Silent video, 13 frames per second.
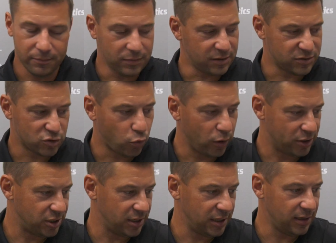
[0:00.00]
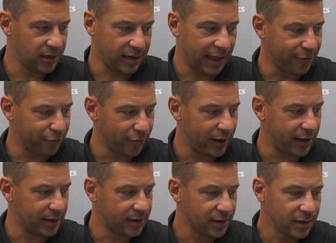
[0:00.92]
is twitchy and
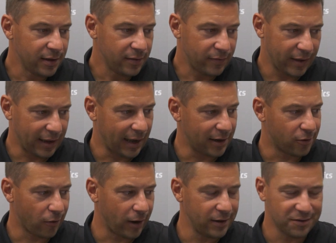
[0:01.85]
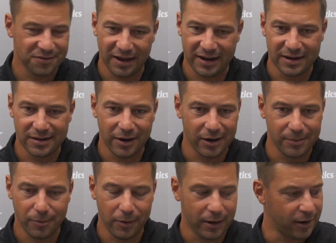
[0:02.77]
athletic. They got great secondary
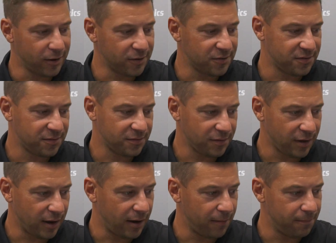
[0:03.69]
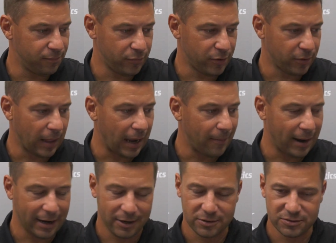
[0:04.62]
players. Their
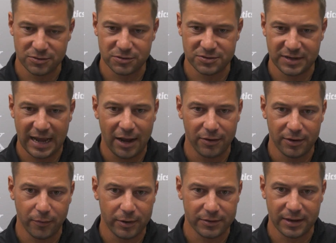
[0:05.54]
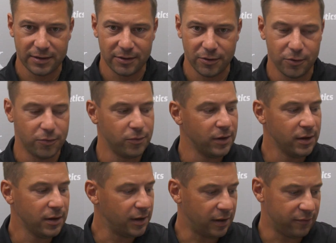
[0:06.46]
linebackers are sound in what they do
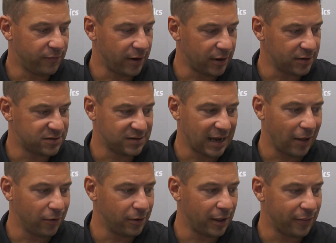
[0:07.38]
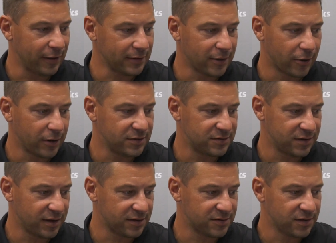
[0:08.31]
and very solid. I think
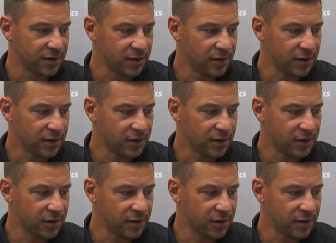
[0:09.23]
36,